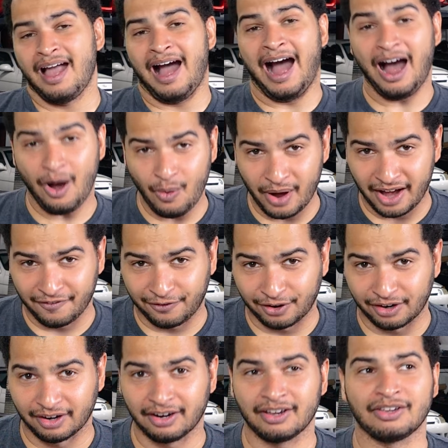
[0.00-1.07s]

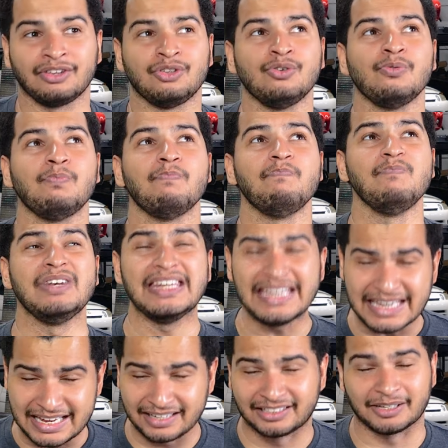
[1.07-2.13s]
However, you
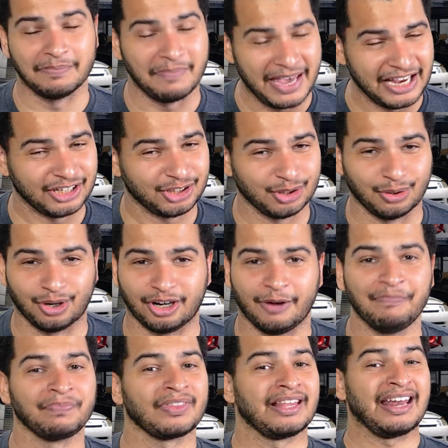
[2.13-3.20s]
need to make
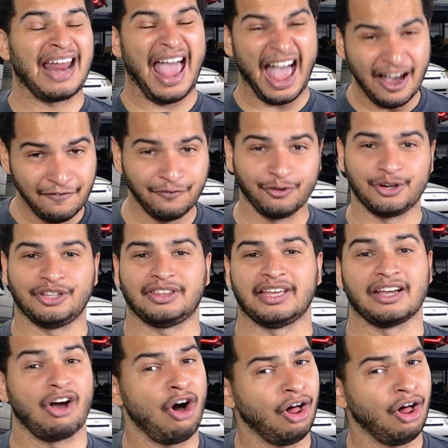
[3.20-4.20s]
sure that everything,